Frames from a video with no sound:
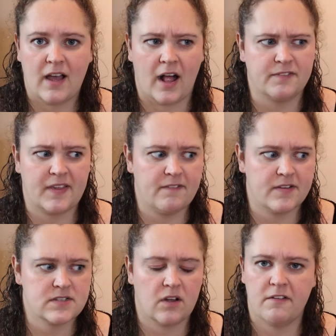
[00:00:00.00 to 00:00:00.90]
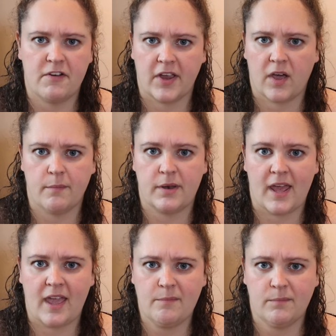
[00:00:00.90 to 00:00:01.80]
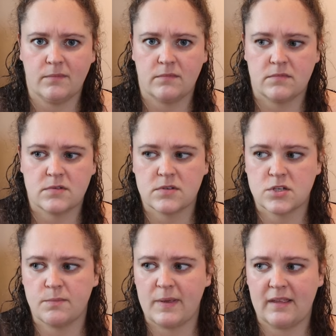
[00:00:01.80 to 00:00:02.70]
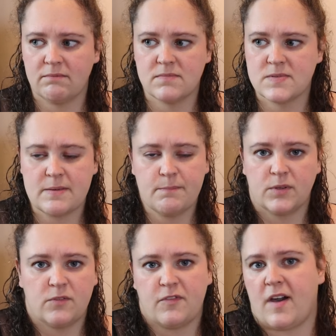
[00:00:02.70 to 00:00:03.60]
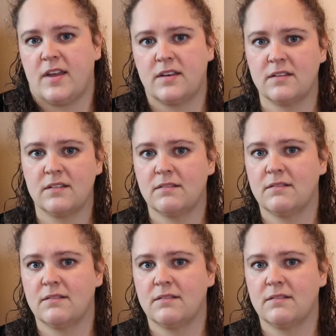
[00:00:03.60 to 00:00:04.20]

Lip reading: Ælfgiva is not a very common name. It should be simple to find